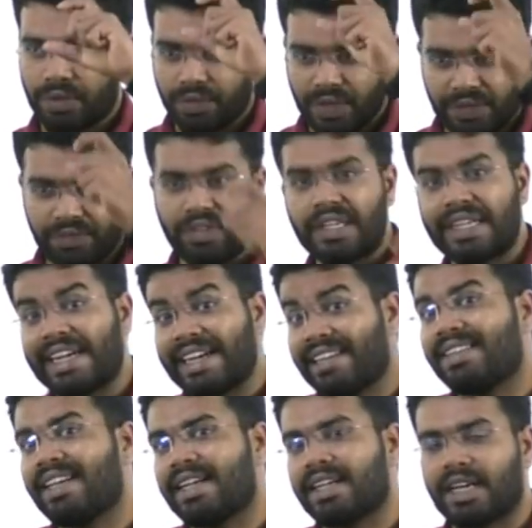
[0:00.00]
we will
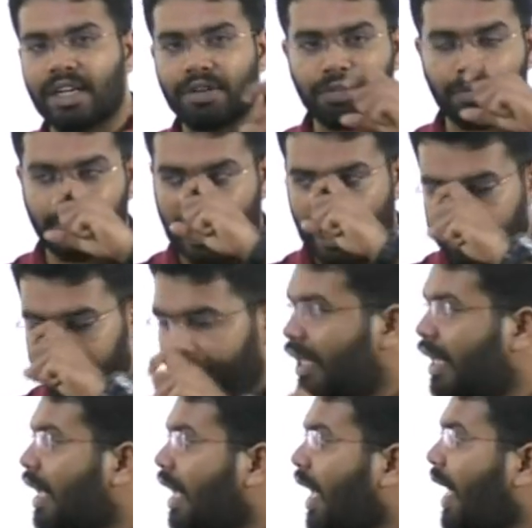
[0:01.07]
get that kind of a map,
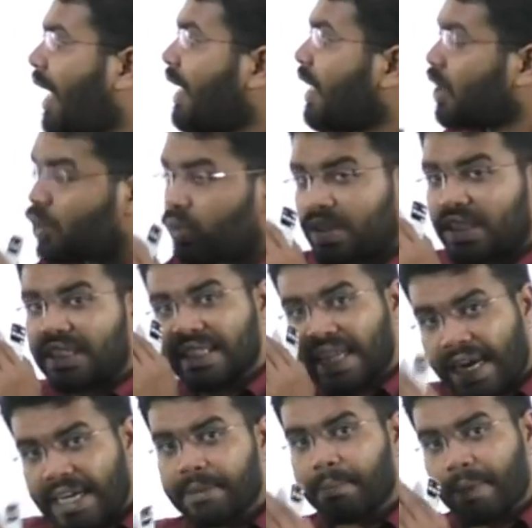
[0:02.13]
and using
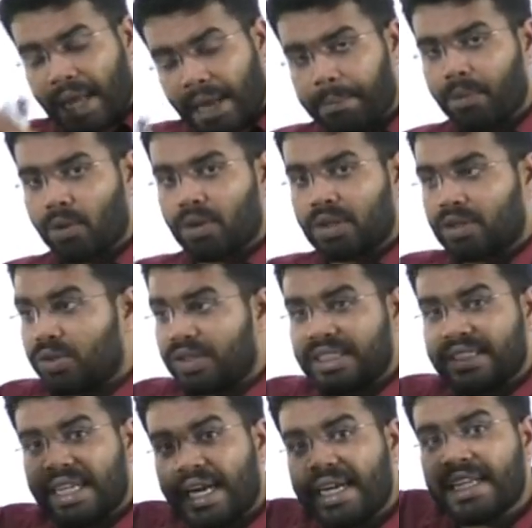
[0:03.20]
that map or
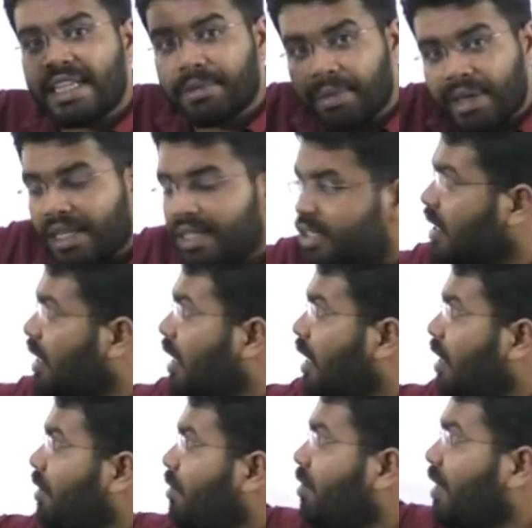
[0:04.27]
using that image,
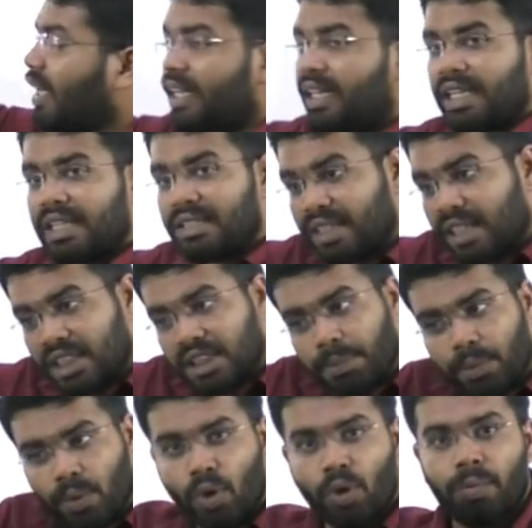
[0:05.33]
we can insert the
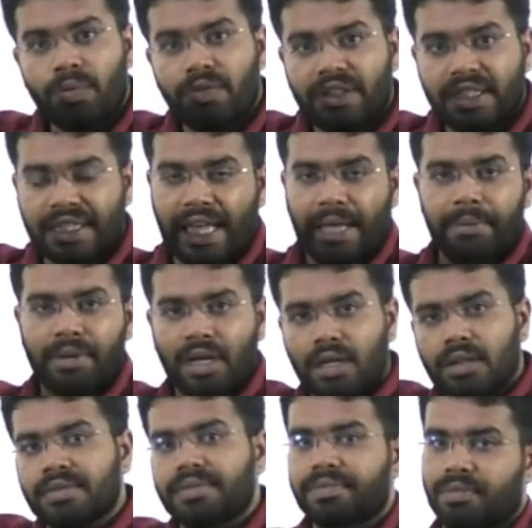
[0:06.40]
probe with the camera.
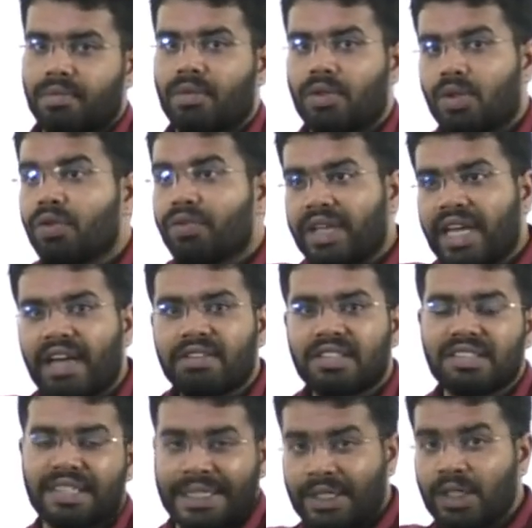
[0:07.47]
We have
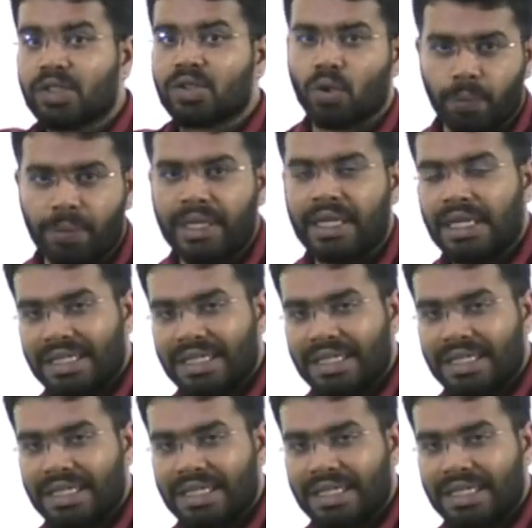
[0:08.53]
this endoscopy,